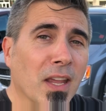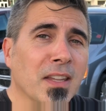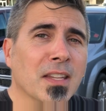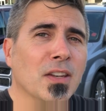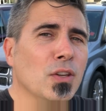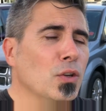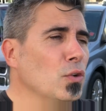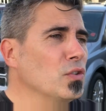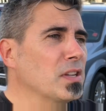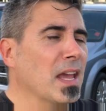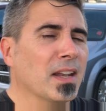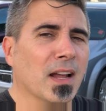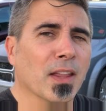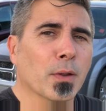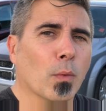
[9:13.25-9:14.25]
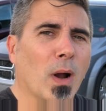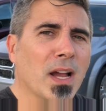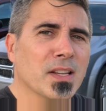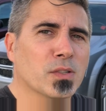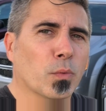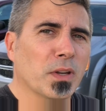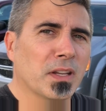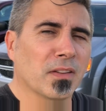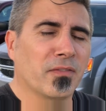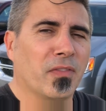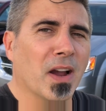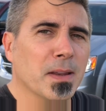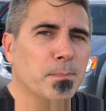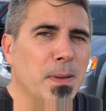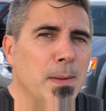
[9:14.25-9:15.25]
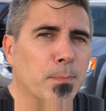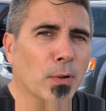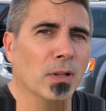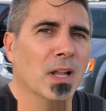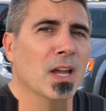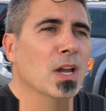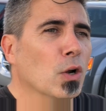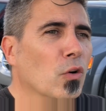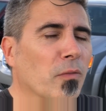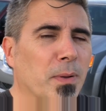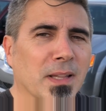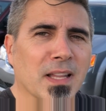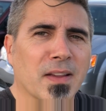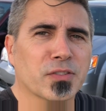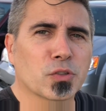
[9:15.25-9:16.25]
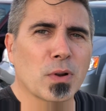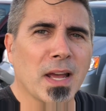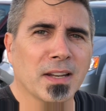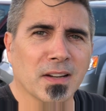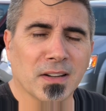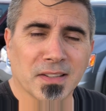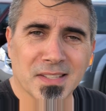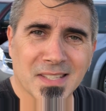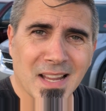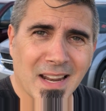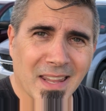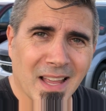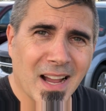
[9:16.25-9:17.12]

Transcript: in the news and otherwise where you can find people who have been left stranded on the side of the